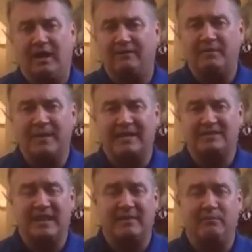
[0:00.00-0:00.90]
From that
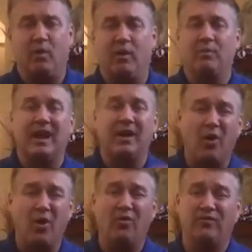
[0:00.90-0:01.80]
standpoint, we got
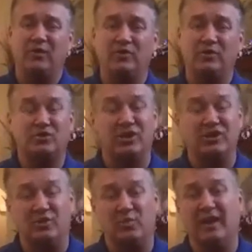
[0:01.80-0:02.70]
whole food
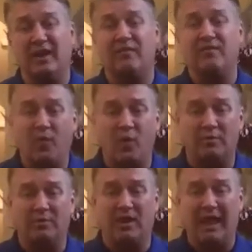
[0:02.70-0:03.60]
nutrition, we got
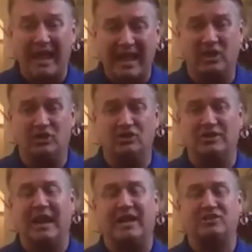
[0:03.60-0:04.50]
affordable energy
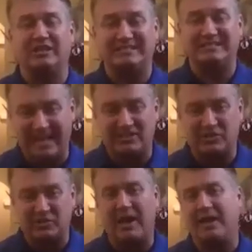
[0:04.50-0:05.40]
that actually tastes
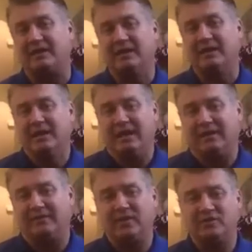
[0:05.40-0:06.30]
great
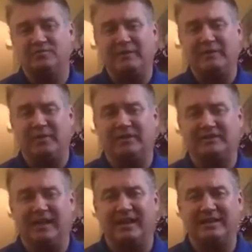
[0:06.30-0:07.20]
for those people
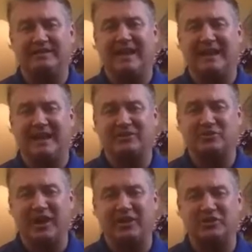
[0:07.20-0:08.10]
that need that
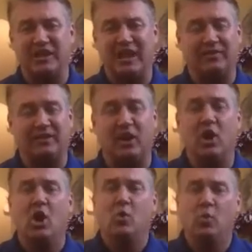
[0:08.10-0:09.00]
extra energy out there.
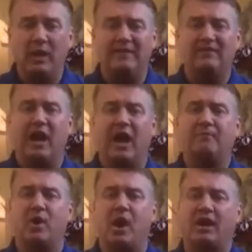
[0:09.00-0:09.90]
We've
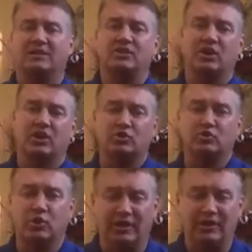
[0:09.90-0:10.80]
got products that are going to
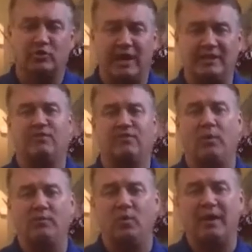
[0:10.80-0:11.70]
truly
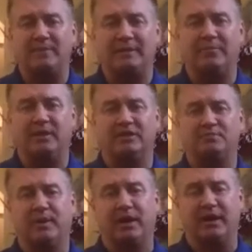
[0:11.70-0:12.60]
transform the way people
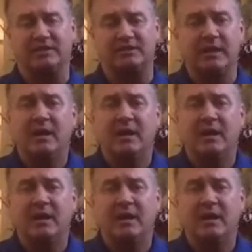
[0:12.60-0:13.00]
experience.